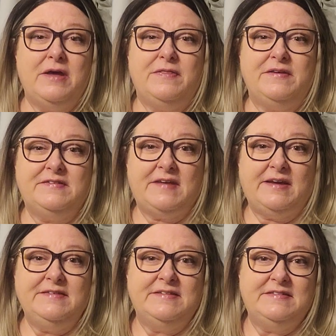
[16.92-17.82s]
the
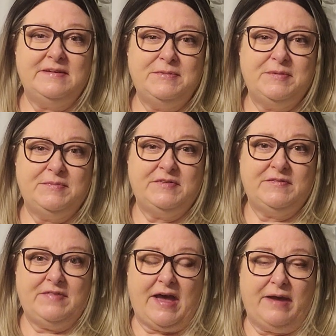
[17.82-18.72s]
signs and symptoms
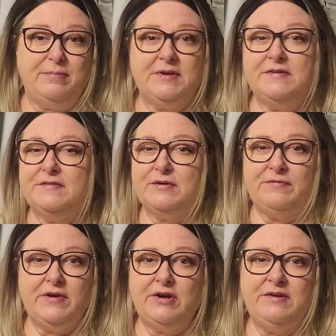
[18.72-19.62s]
of that because they're
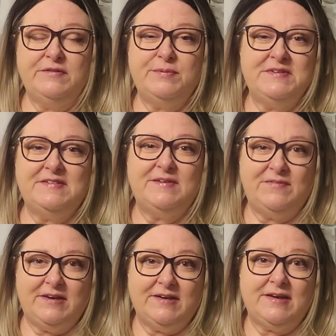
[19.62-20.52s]
very
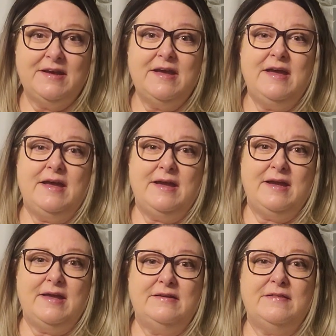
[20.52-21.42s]
specific
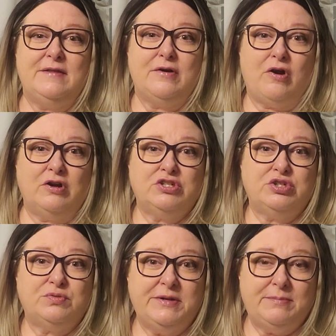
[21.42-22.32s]
and there are
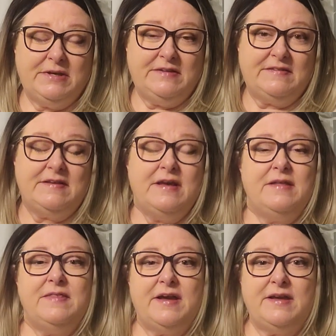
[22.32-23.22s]
treatments
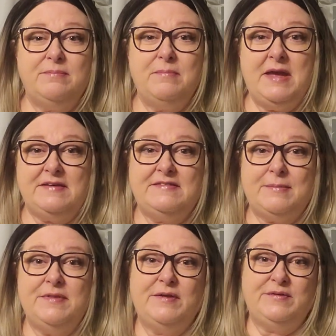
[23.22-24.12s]
that can make
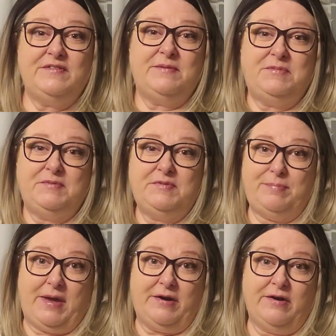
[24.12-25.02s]
some of those symptoms
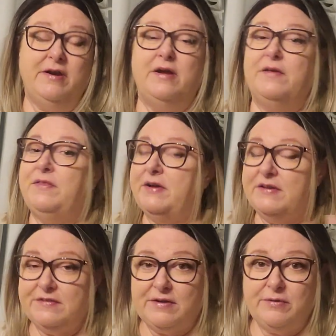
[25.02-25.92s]
better. There
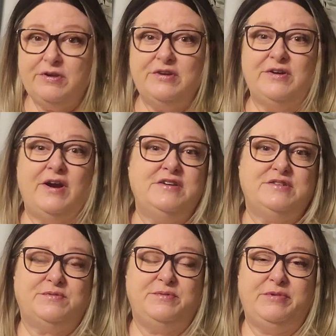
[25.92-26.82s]
is no cure. I
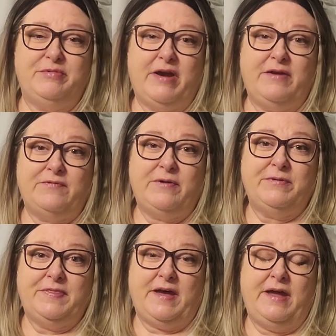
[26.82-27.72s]
just want to be right up front
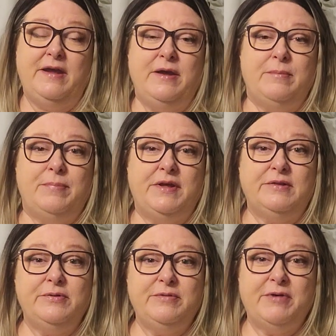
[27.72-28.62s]
with that. But
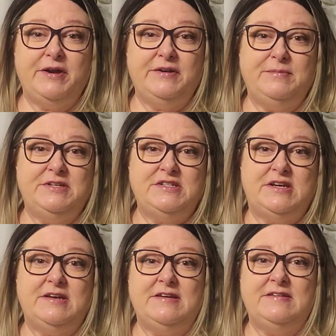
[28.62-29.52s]
Lewy body
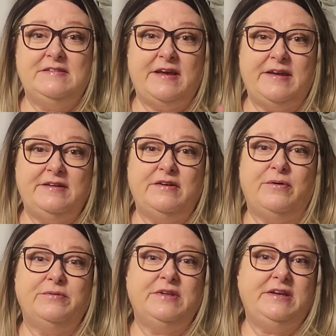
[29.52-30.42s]
dementia is second
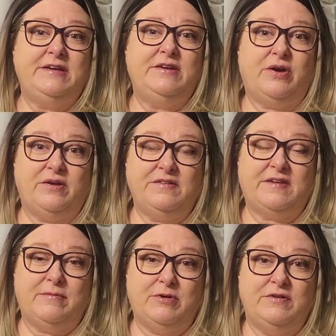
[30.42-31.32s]
only in
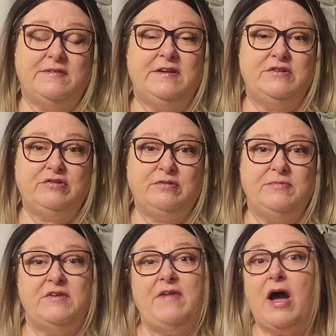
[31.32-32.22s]
Alzheimer's in
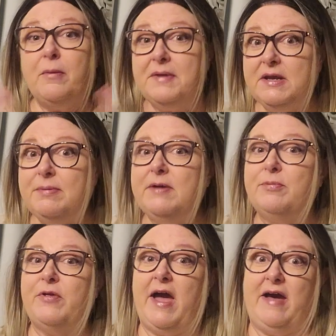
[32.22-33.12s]
terms of how many
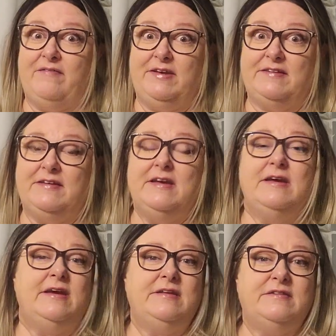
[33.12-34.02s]
people have it.
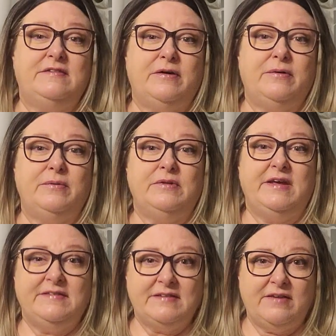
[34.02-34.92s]
And so
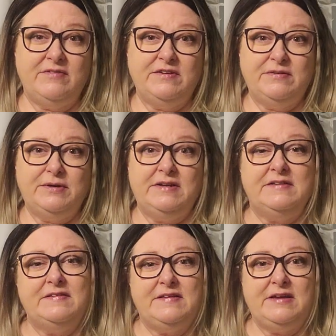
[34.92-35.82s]
let's dive into it and
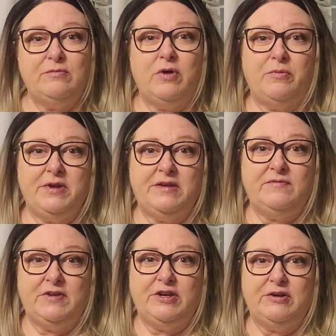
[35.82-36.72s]
see what we can
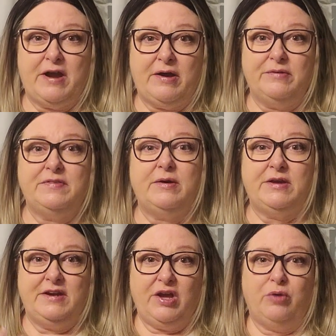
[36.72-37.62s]
figure out that
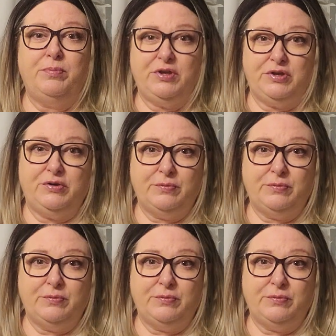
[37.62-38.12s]
can help you.